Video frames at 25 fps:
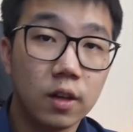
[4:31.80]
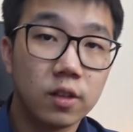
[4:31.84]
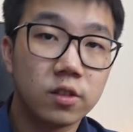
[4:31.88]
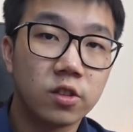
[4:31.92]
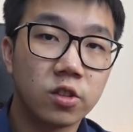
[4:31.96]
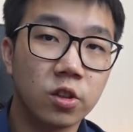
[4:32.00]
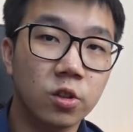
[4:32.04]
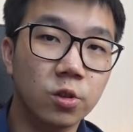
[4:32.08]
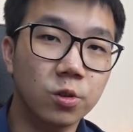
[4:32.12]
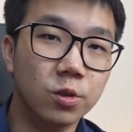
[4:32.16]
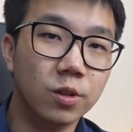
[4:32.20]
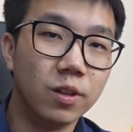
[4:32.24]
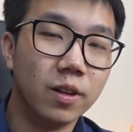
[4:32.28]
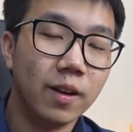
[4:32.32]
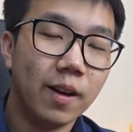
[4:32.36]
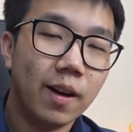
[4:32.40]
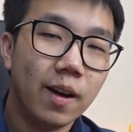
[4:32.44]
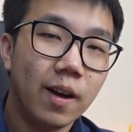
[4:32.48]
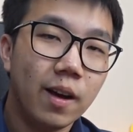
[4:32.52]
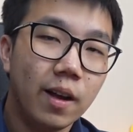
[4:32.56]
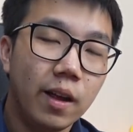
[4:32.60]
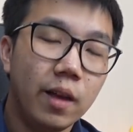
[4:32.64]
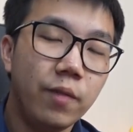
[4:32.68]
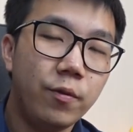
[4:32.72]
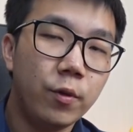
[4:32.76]
So,
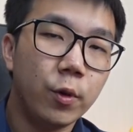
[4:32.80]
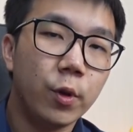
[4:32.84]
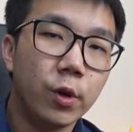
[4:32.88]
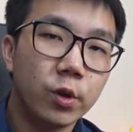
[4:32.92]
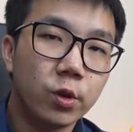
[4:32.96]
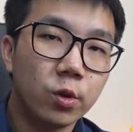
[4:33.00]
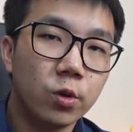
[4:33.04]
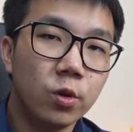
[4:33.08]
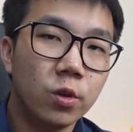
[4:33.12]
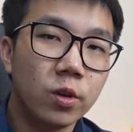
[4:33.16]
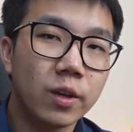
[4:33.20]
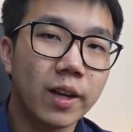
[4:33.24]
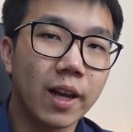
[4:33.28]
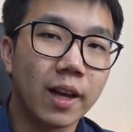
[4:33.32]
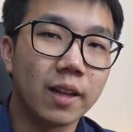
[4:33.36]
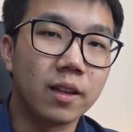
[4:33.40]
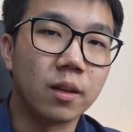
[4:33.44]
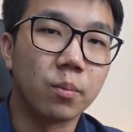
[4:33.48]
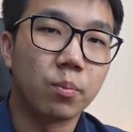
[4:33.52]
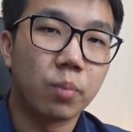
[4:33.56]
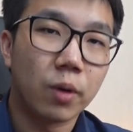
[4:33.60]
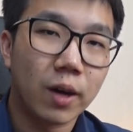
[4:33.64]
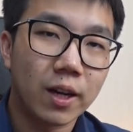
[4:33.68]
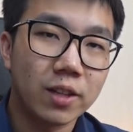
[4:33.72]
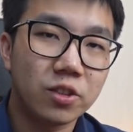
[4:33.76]
if you were to look at the
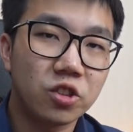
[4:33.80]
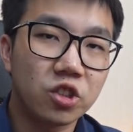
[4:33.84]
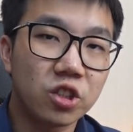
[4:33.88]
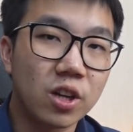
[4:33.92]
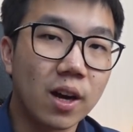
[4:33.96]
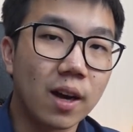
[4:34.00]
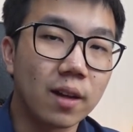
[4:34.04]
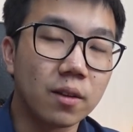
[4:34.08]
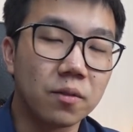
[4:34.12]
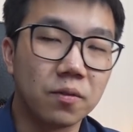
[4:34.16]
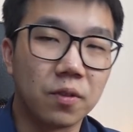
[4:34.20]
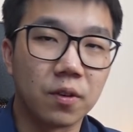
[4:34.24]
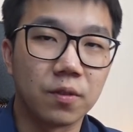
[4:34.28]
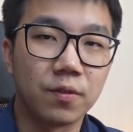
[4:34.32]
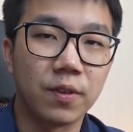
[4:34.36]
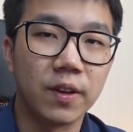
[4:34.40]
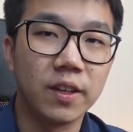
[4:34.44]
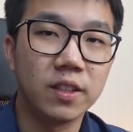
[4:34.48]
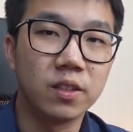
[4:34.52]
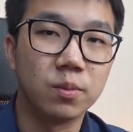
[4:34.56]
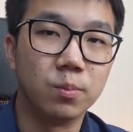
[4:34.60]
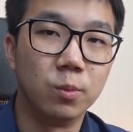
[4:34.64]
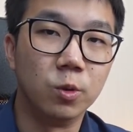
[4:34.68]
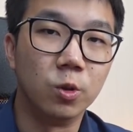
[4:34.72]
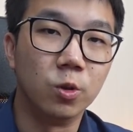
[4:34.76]
price chart for
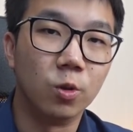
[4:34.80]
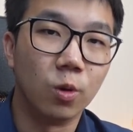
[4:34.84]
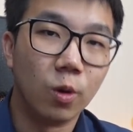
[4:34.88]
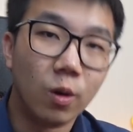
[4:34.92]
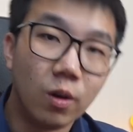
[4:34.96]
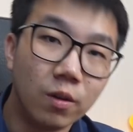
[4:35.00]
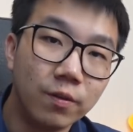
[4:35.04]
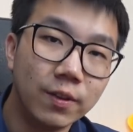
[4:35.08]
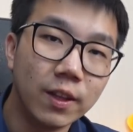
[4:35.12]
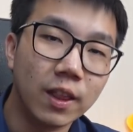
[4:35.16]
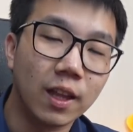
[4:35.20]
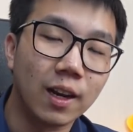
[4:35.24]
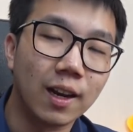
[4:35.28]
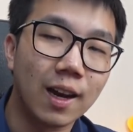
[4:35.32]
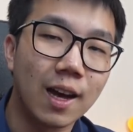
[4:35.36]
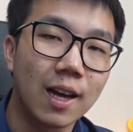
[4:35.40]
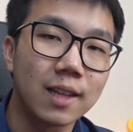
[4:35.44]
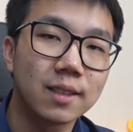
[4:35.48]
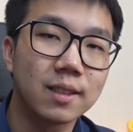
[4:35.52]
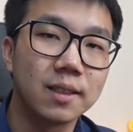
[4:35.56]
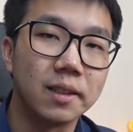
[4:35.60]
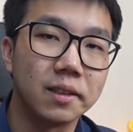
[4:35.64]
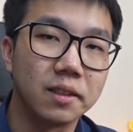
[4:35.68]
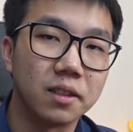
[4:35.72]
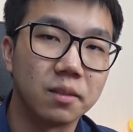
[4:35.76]
Facebook over the
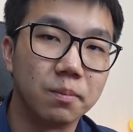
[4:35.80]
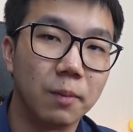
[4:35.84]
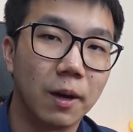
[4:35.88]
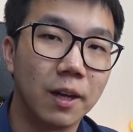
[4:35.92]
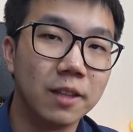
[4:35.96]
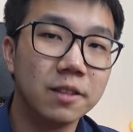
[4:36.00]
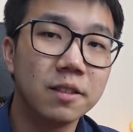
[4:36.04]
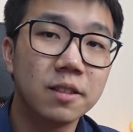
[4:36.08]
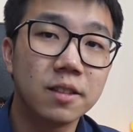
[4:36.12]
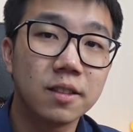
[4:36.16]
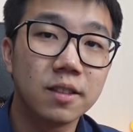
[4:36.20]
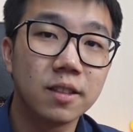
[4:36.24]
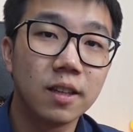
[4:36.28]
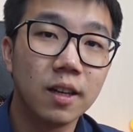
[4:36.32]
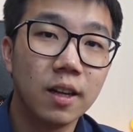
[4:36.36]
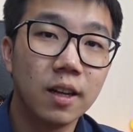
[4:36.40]
last 6 months,